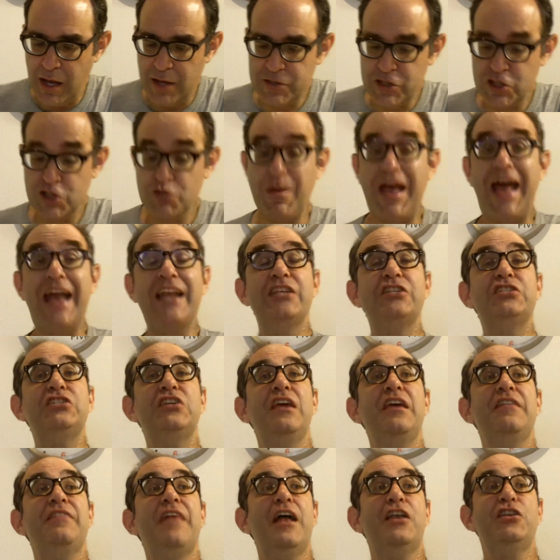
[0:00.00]

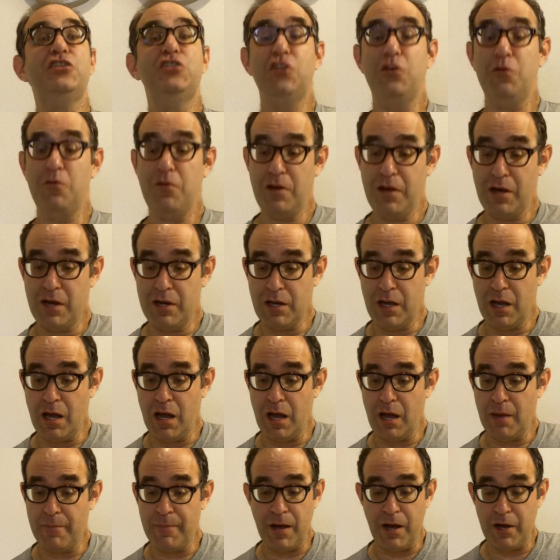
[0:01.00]
strategy that you
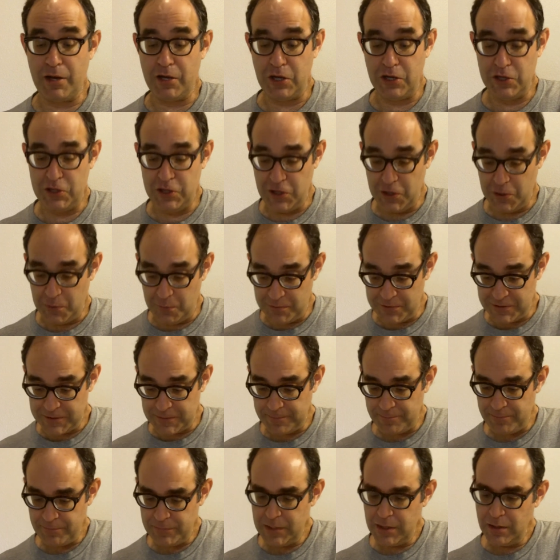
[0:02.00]
could
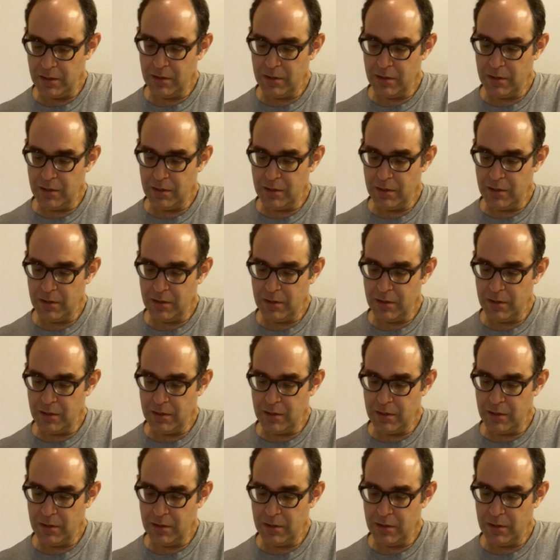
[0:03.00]
use.